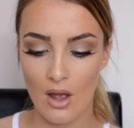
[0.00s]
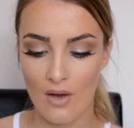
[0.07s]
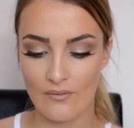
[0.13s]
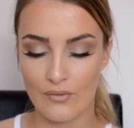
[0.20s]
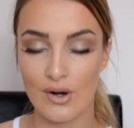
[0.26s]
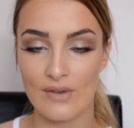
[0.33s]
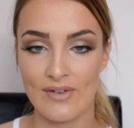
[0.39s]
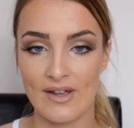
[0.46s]

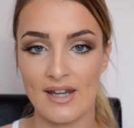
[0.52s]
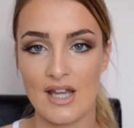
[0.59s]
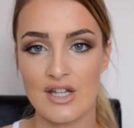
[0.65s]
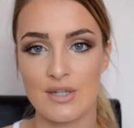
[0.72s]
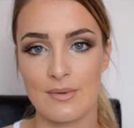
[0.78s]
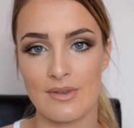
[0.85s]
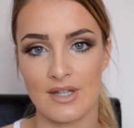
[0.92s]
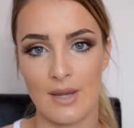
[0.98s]
for a
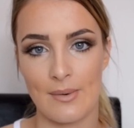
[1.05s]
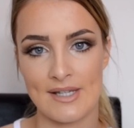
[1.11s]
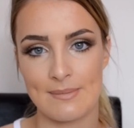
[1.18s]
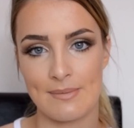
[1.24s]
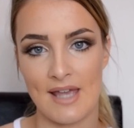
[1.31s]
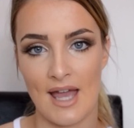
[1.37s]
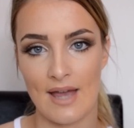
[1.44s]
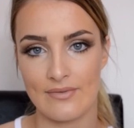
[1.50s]
foundation with an
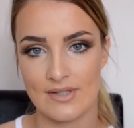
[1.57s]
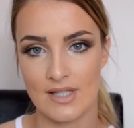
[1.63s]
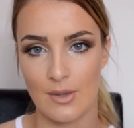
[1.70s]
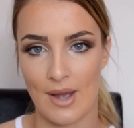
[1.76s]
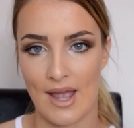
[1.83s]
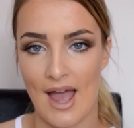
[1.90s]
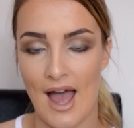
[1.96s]
SPF, so I